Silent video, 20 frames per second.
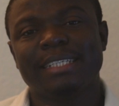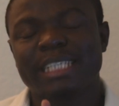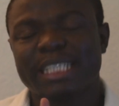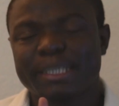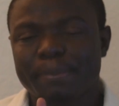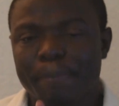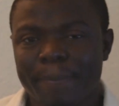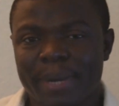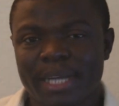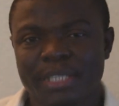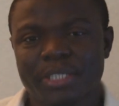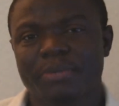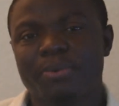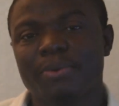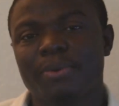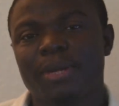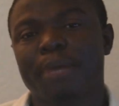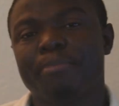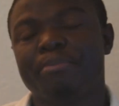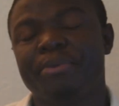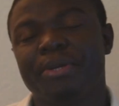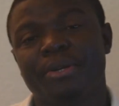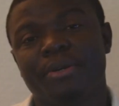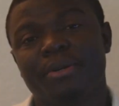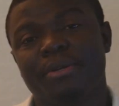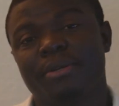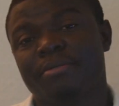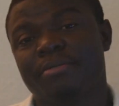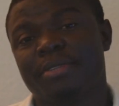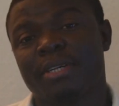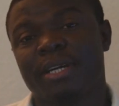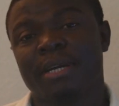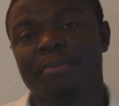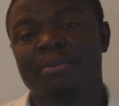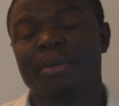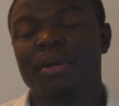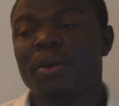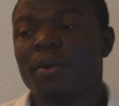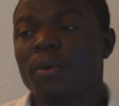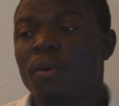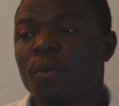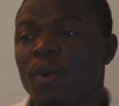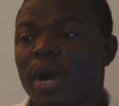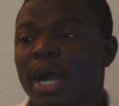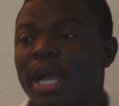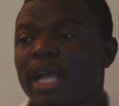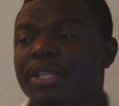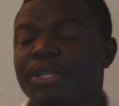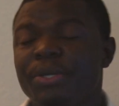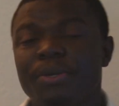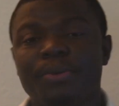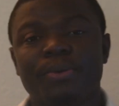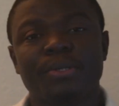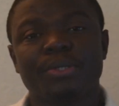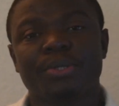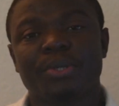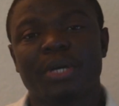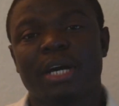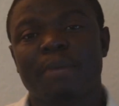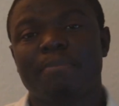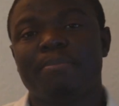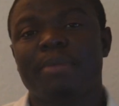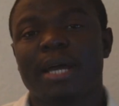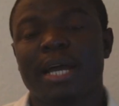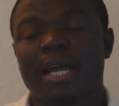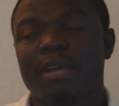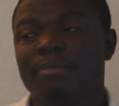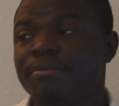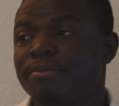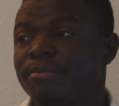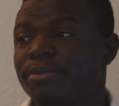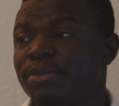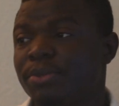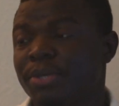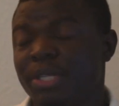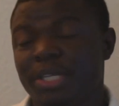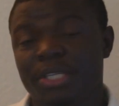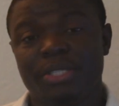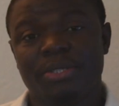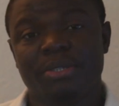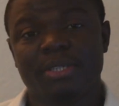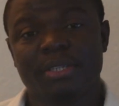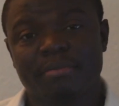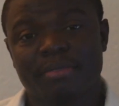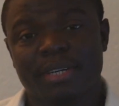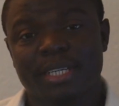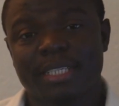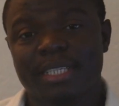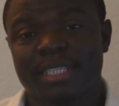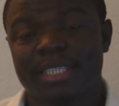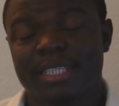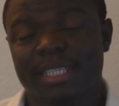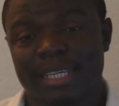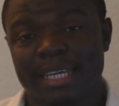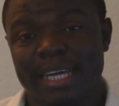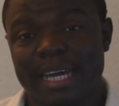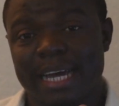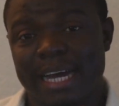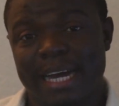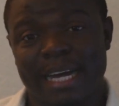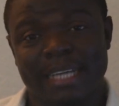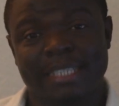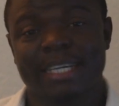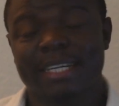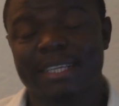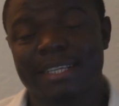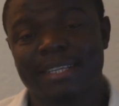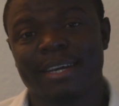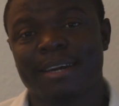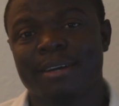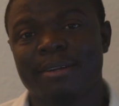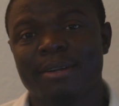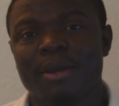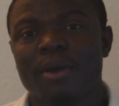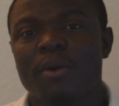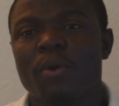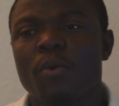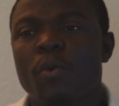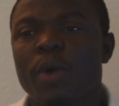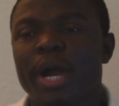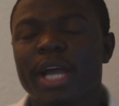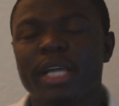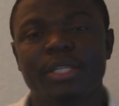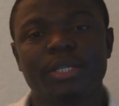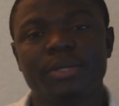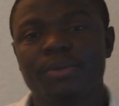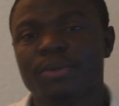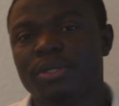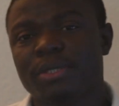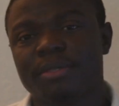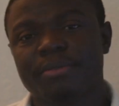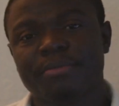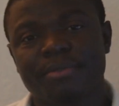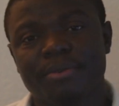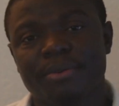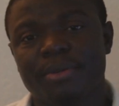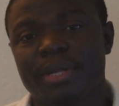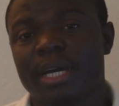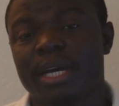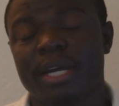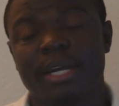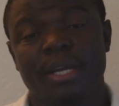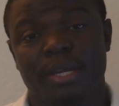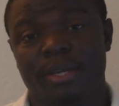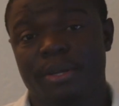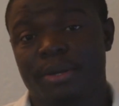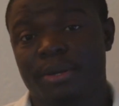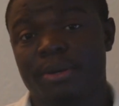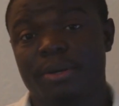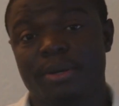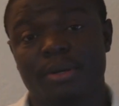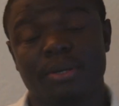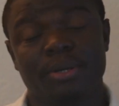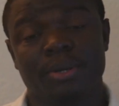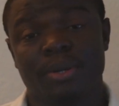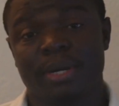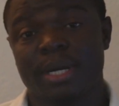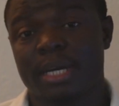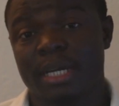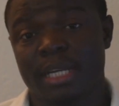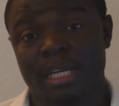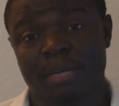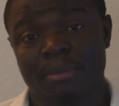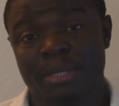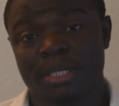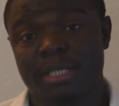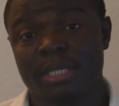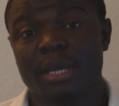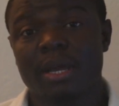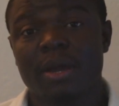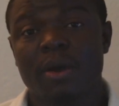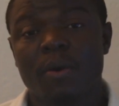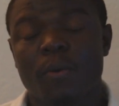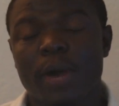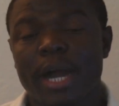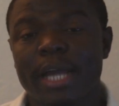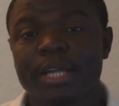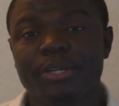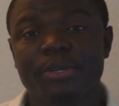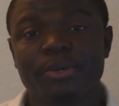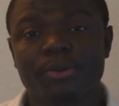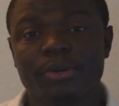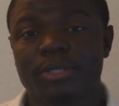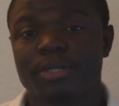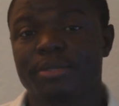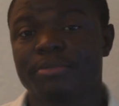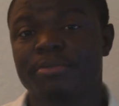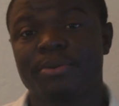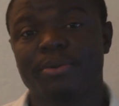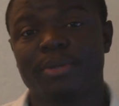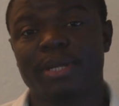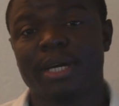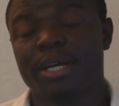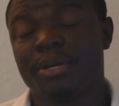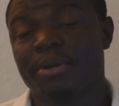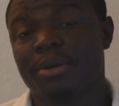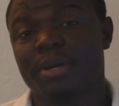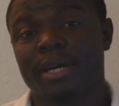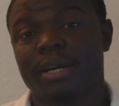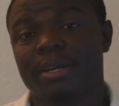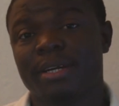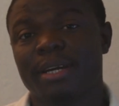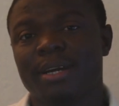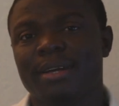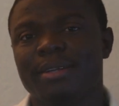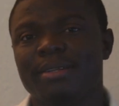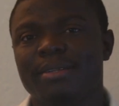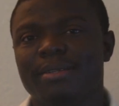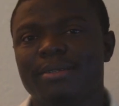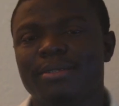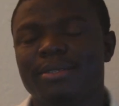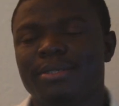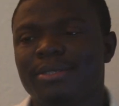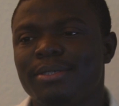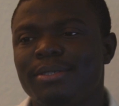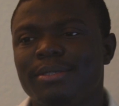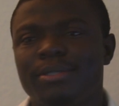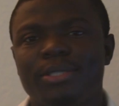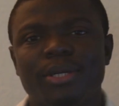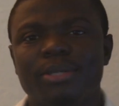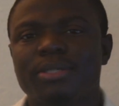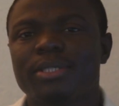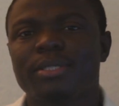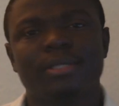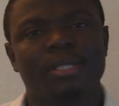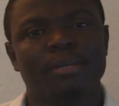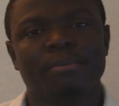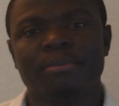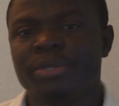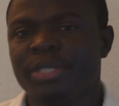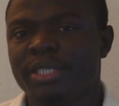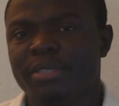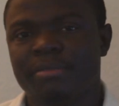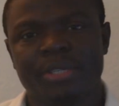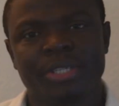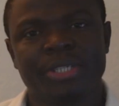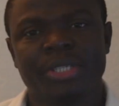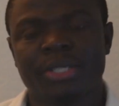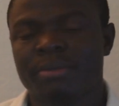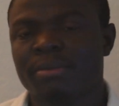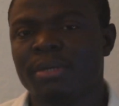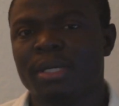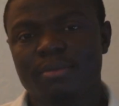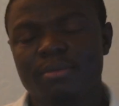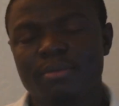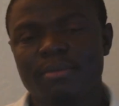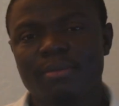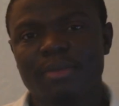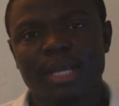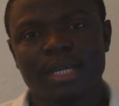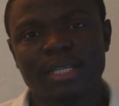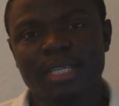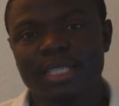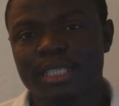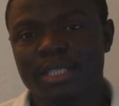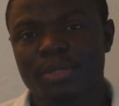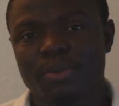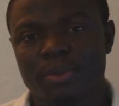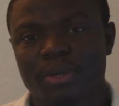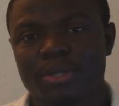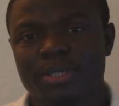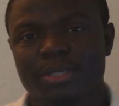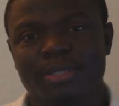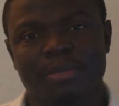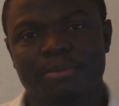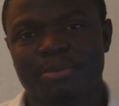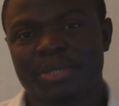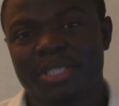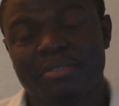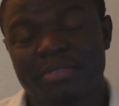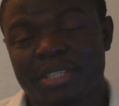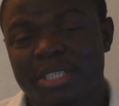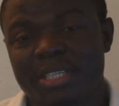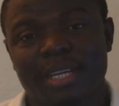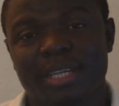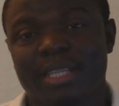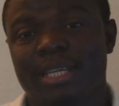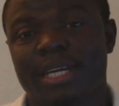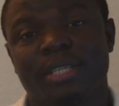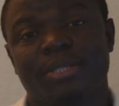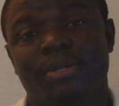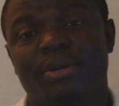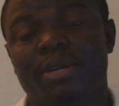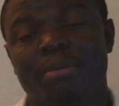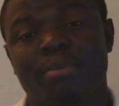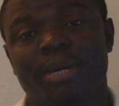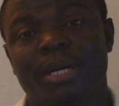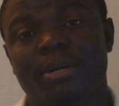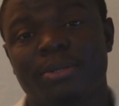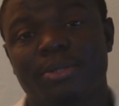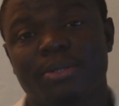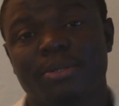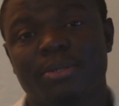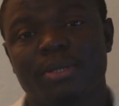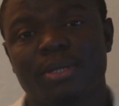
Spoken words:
this particular period of time? Why do you want to apply to this university as of now? Why do you want to further your academics? Why do you want to further your career? Just the motivation. This is what the motivation letter is all about.